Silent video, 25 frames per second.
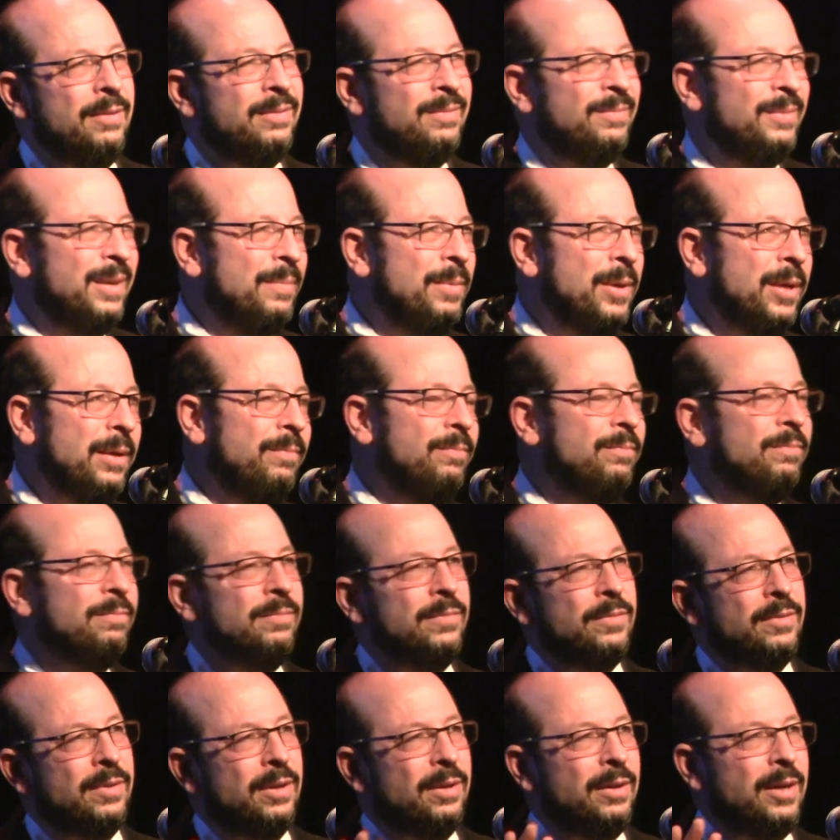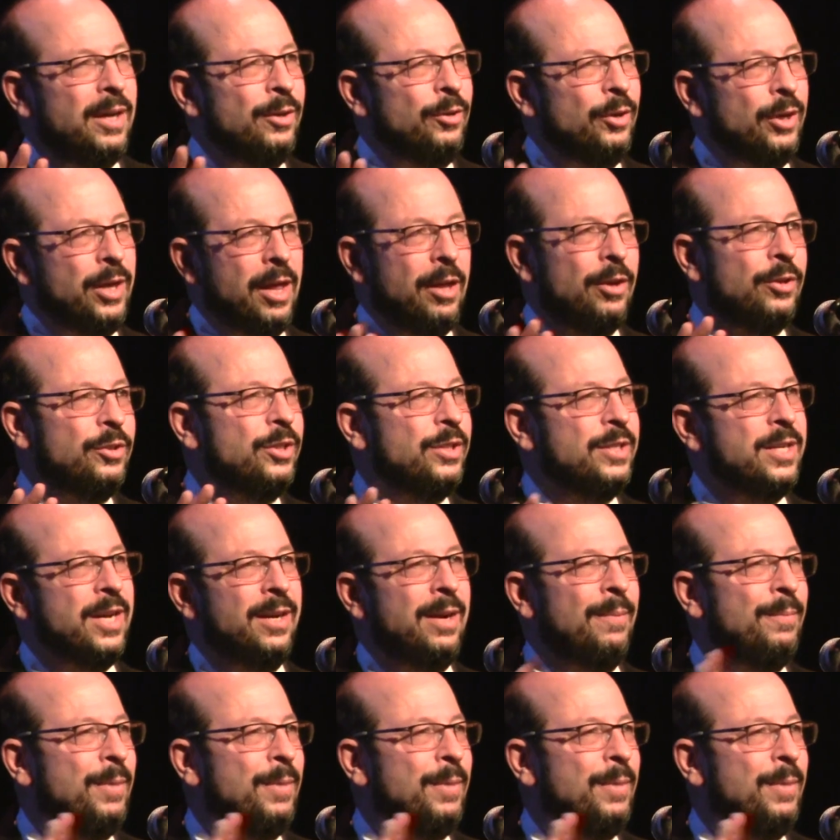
maybe one hundred dollars a ton,